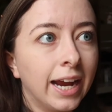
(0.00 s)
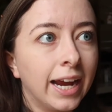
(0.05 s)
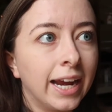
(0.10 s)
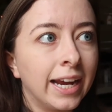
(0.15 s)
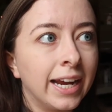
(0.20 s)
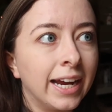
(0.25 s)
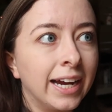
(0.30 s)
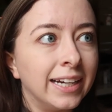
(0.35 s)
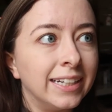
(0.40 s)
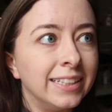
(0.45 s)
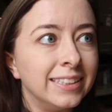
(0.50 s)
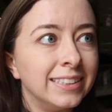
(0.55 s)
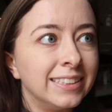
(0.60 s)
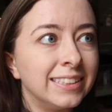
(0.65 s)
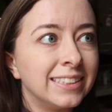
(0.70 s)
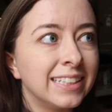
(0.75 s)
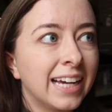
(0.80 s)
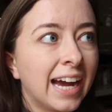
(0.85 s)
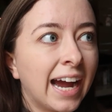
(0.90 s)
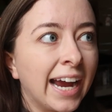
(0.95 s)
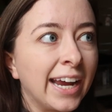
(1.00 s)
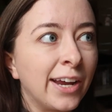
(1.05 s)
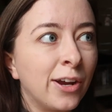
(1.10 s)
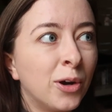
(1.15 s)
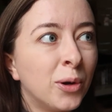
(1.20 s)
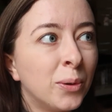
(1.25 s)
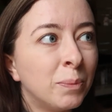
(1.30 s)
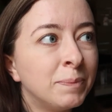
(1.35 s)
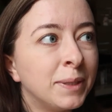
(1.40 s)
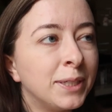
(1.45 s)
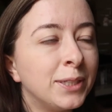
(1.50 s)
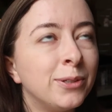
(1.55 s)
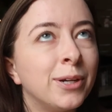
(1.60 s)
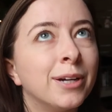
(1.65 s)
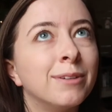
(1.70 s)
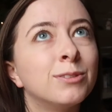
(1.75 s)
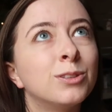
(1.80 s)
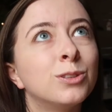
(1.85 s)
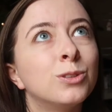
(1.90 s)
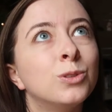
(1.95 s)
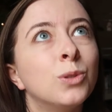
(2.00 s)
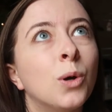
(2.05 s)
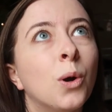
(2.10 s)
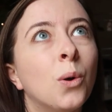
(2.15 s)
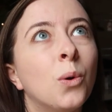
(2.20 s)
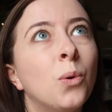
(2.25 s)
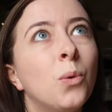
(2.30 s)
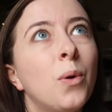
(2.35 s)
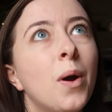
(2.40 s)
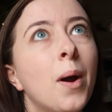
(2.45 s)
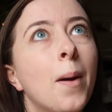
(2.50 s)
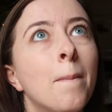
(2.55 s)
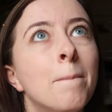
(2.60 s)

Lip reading: and I hope that you have so